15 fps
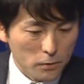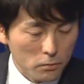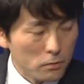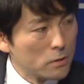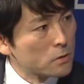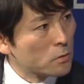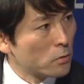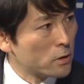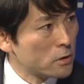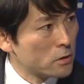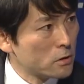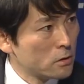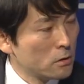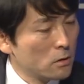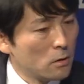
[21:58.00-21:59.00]
to this
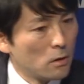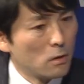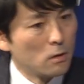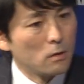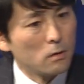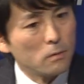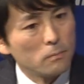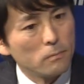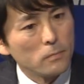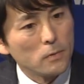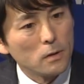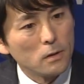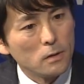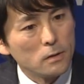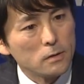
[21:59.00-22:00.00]
question
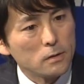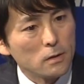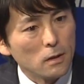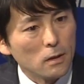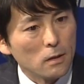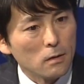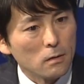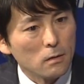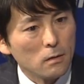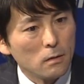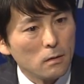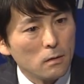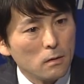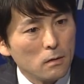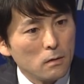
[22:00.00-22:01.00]
is that,
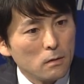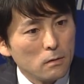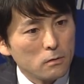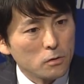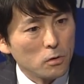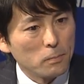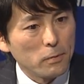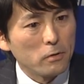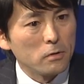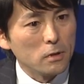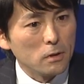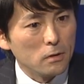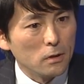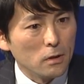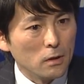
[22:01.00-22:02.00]
so
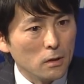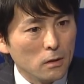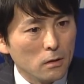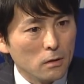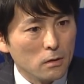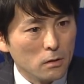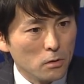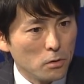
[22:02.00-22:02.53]
apparently in the